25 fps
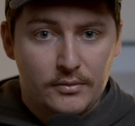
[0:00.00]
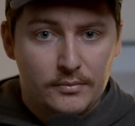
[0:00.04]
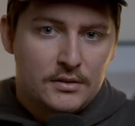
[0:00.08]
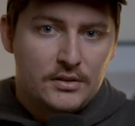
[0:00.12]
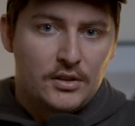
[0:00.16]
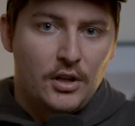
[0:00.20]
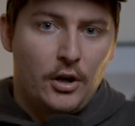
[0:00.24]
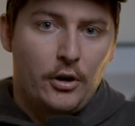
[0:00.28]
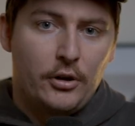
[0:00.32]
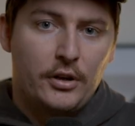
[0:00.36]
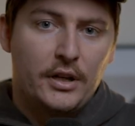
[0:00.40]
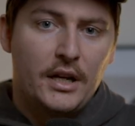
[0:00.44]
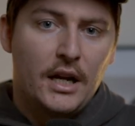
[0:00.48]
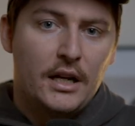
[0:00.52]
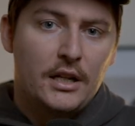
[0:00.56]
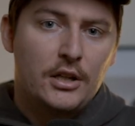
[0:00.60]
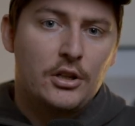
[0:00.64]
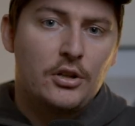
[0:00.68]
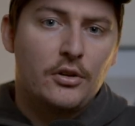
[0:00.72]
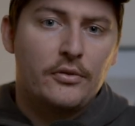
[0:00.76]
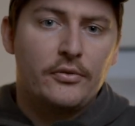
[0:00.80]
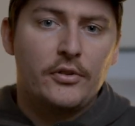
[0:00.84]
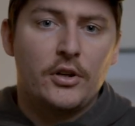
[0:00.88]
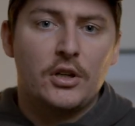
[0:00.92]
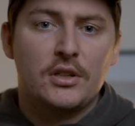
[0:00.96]
So
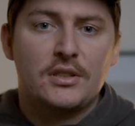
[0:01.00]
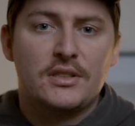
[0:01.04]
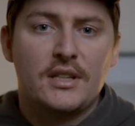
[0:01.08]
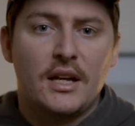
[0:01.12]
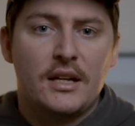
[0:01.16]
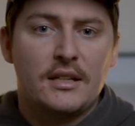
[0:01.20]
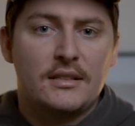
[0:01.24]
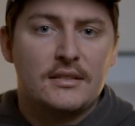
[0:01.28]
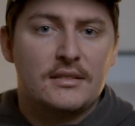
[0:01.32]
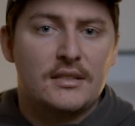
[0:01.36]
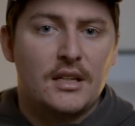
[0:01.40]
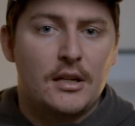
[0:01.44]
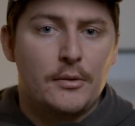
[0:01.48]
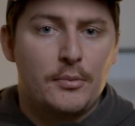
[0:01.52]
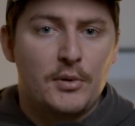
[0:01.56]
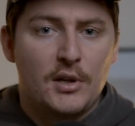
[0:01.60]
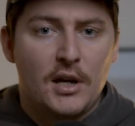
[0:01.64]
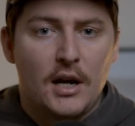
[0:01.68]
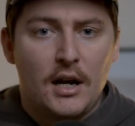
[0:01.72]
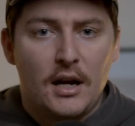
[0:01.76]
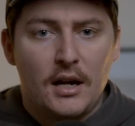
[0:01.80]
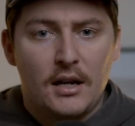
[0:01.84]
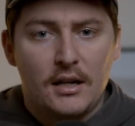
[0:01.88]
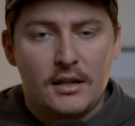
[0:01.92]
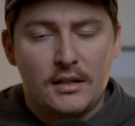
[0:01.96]
getting your first aid and
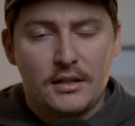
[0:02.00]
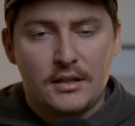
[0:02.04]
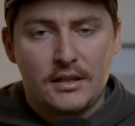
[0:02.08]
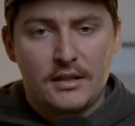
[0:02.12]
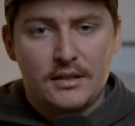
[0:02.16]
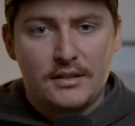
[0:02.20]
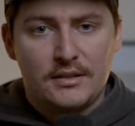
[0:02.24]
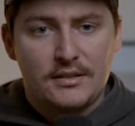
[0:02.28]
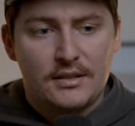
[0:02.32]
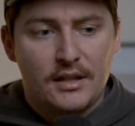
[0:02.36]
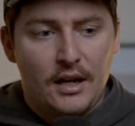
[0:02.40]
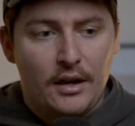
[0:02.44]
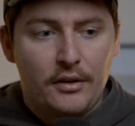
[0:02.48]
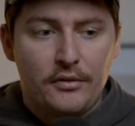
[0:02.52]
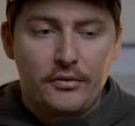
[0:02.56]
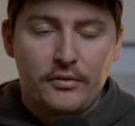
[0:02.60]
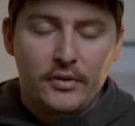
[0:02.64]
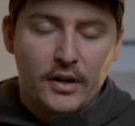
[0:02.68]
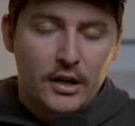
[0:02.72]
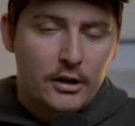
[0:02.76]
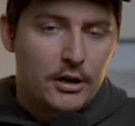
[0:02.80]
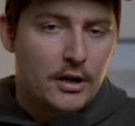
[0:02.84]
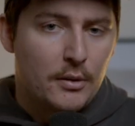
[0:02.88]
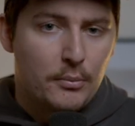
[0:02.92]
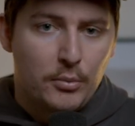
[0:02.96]
CPR is a
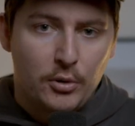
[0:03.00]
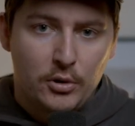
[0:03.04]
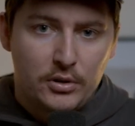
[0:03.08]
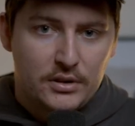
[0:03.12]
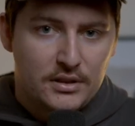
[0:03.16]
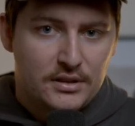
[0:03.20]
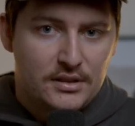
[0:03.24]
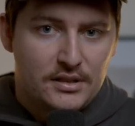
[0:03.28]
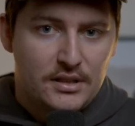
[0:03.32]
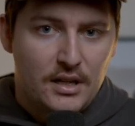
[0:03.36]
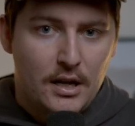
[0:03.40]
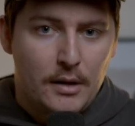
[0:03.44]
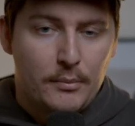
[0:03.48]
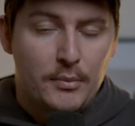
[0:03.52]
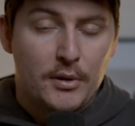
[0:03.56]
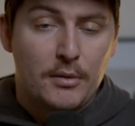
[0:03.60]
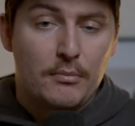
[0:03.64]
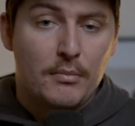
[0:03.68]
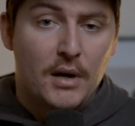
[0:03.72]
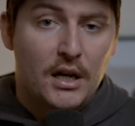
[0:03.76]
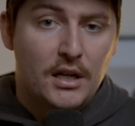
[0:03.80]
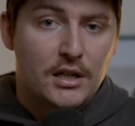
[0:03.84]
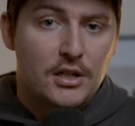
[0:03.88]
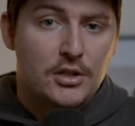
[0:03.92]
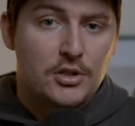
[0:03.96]
very important step in
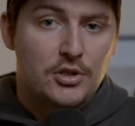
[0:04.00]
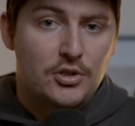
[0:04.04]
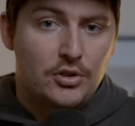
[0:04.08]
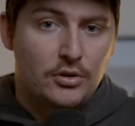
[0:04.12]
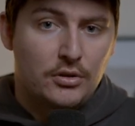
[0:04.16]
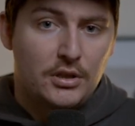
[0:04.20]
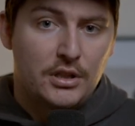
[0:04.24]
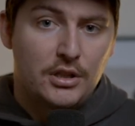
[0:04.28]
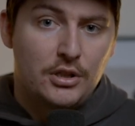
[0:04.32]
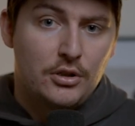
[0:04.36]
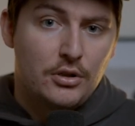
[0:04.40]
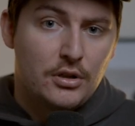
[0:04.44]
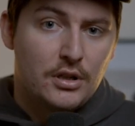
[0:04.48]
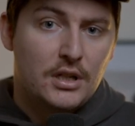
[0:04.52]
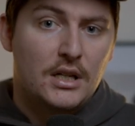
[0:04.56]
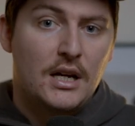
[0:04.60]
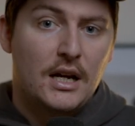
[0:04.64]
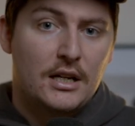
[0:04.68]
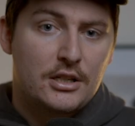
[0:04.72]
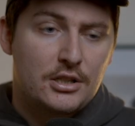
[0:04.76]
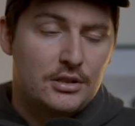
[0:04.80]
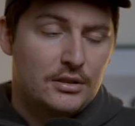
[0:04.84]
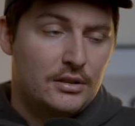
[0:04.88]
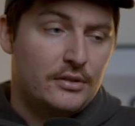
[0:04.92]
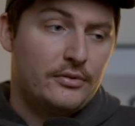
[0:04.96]
making sure that you can
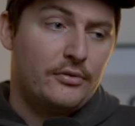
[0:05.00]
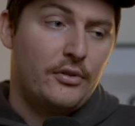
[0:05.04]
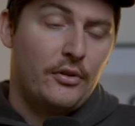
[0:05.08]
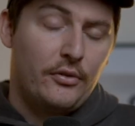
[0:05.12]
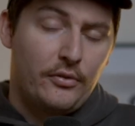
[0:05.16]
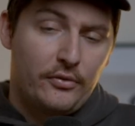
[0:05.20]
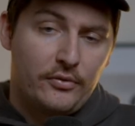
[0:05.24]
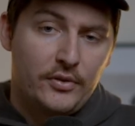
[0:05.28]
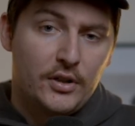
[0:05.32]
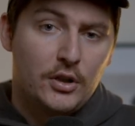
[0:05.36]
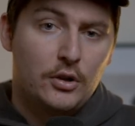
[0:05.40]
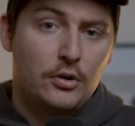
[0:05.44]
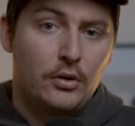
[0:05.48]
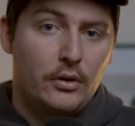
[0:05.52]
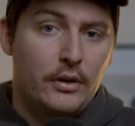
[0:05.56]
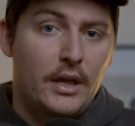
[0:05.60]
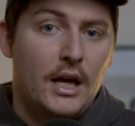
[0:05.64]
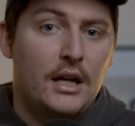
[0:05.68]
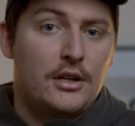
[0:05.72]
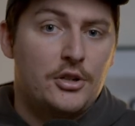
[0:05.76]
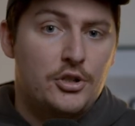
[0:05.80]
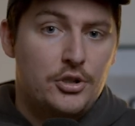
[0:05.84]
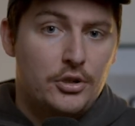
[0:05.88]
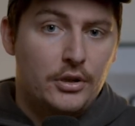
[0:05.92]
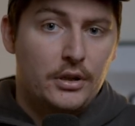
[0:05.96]
actually fulfill
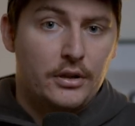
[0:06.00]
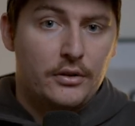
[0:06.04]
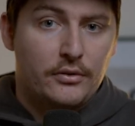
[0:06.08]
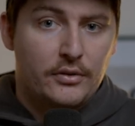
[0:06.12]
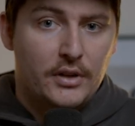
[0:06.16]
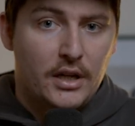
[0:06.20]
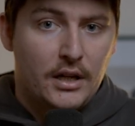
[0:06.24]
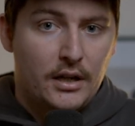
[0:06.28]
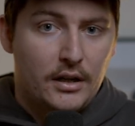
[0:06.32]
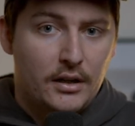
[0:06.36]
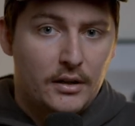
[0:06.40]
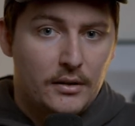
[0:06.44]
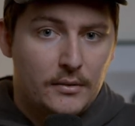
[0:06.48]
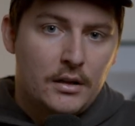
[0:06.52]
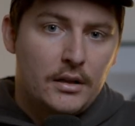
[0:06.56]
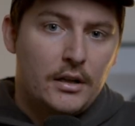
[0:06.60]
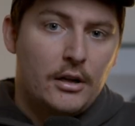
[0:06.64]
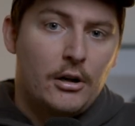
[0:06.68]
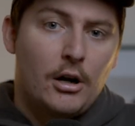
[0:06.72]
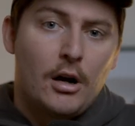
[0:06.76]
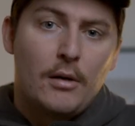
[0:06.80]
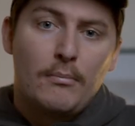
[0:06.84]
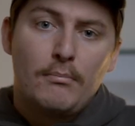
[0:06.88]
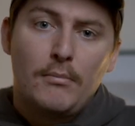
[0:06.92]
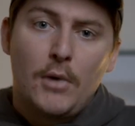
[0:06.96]
that duty of care.
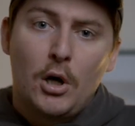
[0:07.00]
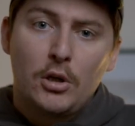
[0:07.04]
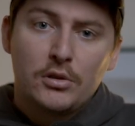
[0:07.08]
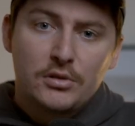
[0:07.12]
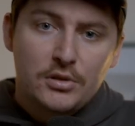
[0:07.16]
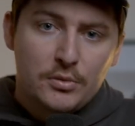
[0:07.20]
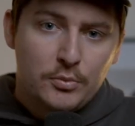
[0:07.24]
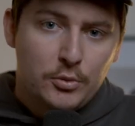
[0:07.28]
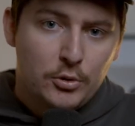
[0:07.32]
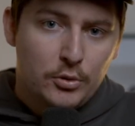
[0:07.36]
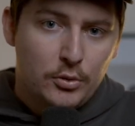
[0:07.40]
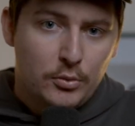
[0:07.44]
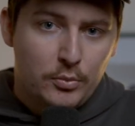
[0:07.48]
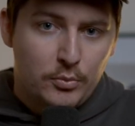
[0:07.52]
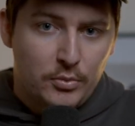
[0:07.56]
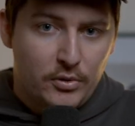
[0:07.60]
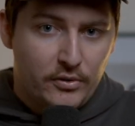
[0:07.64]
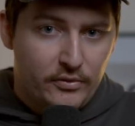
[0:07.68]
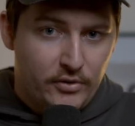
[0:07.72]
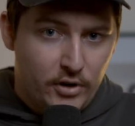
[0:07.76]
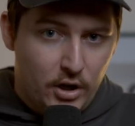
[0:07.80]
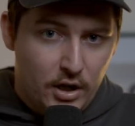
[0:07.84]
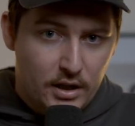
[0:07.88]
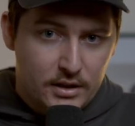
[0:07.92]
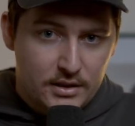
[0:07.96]
There are multiple
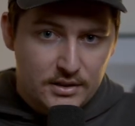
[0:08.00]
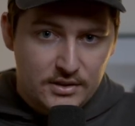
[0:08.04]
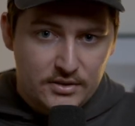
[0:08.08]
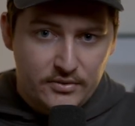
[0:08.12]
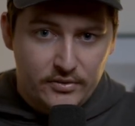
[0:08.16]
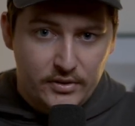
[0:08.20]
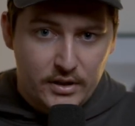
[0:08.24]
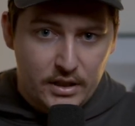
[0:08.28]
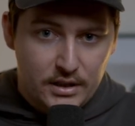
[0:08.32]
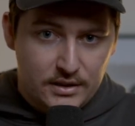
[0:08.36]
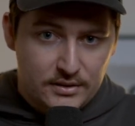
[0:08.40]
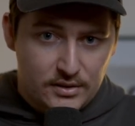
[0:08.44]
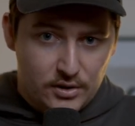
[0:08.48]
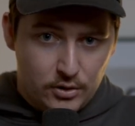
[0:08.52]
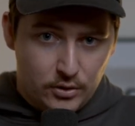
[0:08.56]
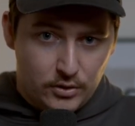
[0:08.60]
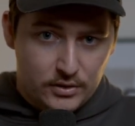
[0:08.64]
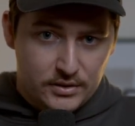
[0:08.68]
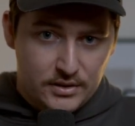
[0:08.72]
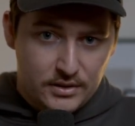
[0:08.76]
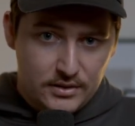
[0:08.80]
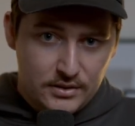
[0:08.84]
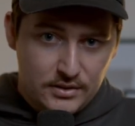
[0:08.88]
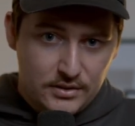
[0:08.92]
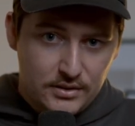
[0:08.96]
providers for these
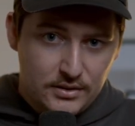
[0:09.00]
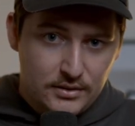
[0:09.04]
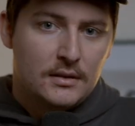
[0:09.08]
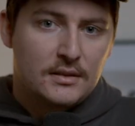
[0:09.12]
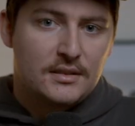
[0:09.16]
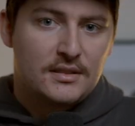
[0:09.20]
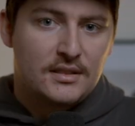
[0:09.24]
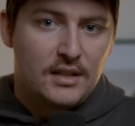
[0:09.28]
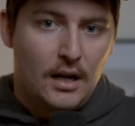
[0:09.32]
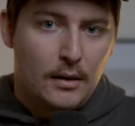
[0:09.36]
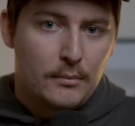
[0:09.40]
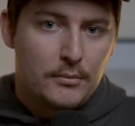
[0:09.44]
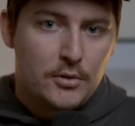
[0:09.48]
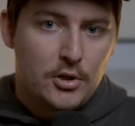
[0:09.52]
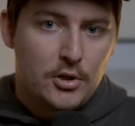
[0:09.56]
courses. Some